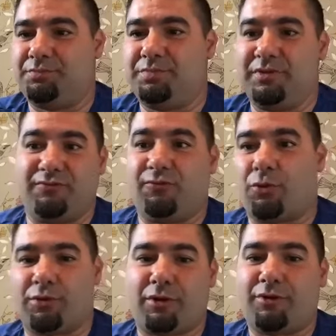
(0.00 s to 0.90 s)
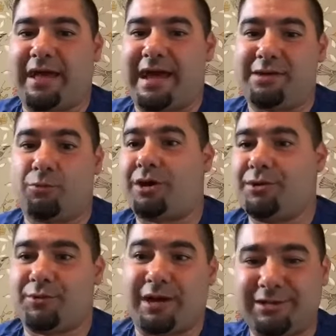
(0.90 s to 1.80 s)
Before all that, while you
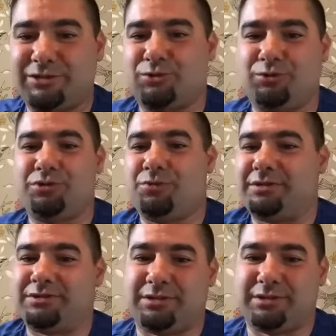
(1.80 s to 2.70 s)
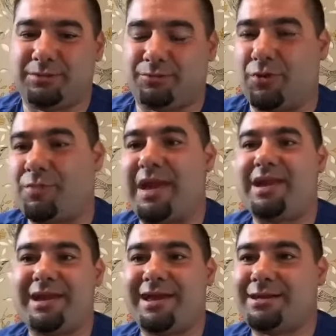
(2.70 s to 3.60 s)
were in high school, you went to
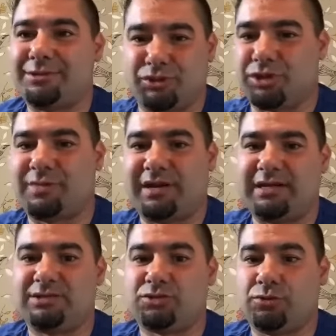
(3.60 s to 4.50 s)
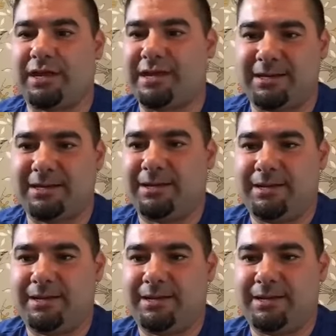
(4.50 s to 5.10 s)
Romania, Germany. So like,